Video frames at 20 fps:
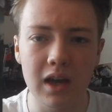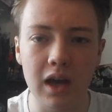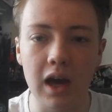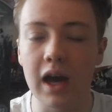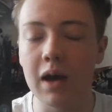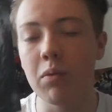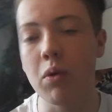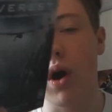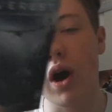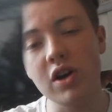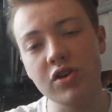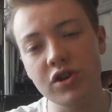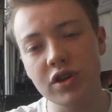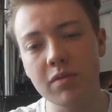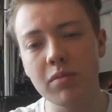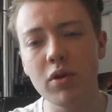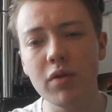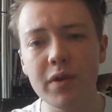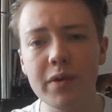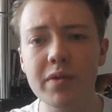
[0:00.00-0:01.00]
Well, actually, the
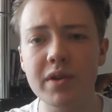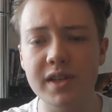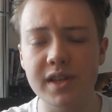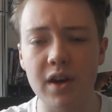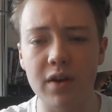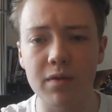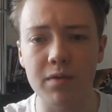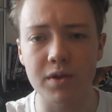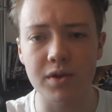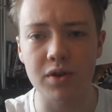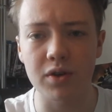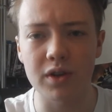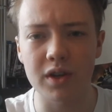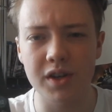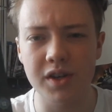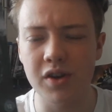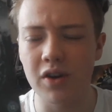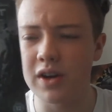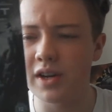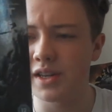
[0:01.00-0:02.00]
movie itself was good. I
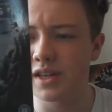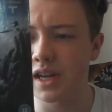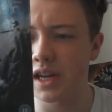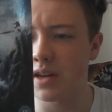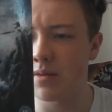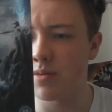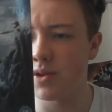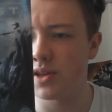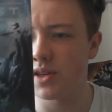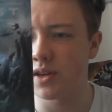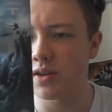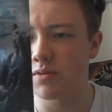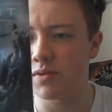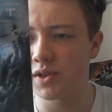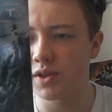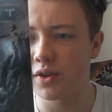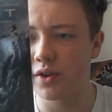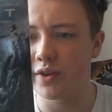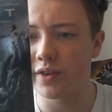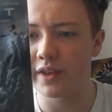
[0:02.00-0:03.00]
saw it in cinemas and it was
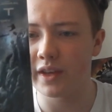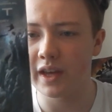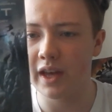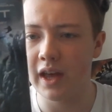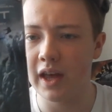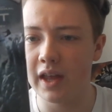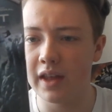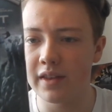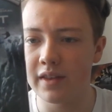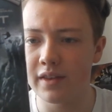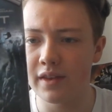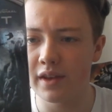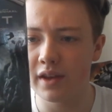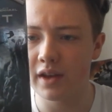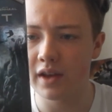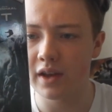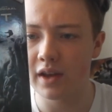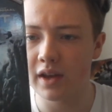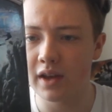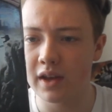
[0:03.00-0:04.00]
good. And
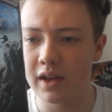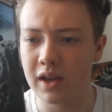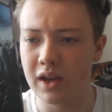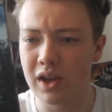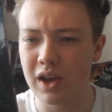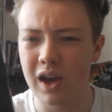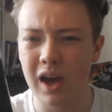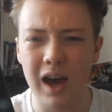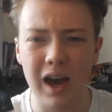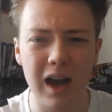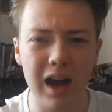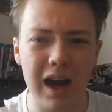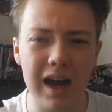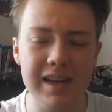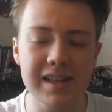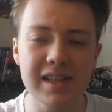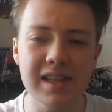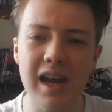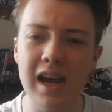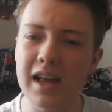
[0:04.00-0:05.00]
I
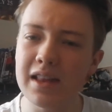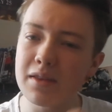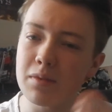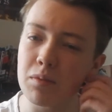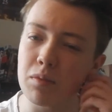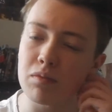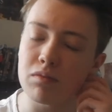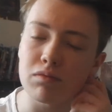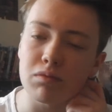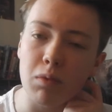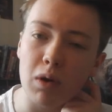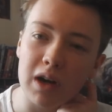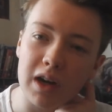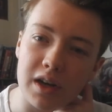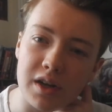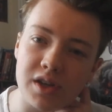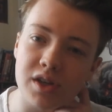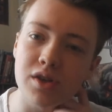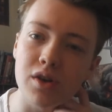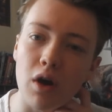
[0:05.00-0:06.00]
said when I
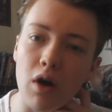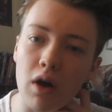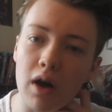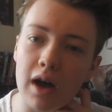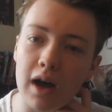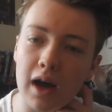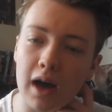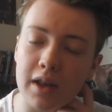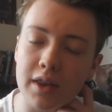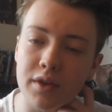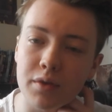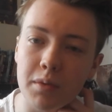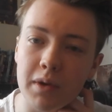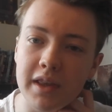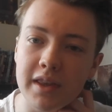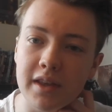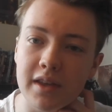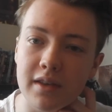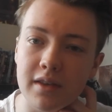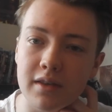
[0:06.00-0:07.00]
saw it, I
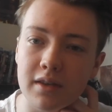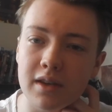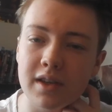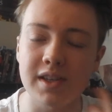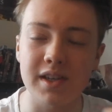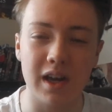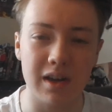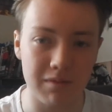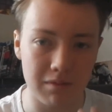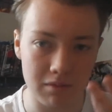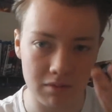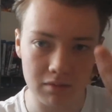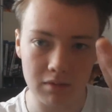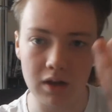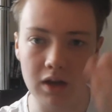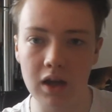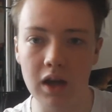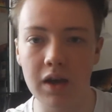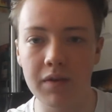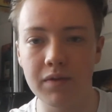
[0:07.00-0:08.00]
tweeted, because
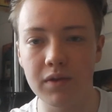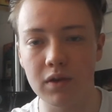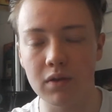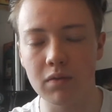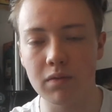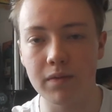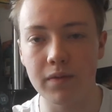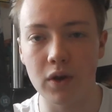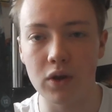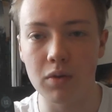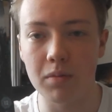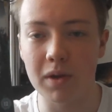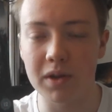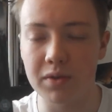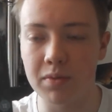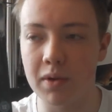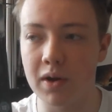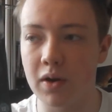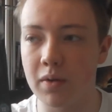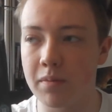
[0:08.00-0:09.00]
if you follow my
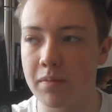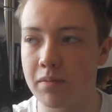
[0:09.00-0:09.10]
Twitter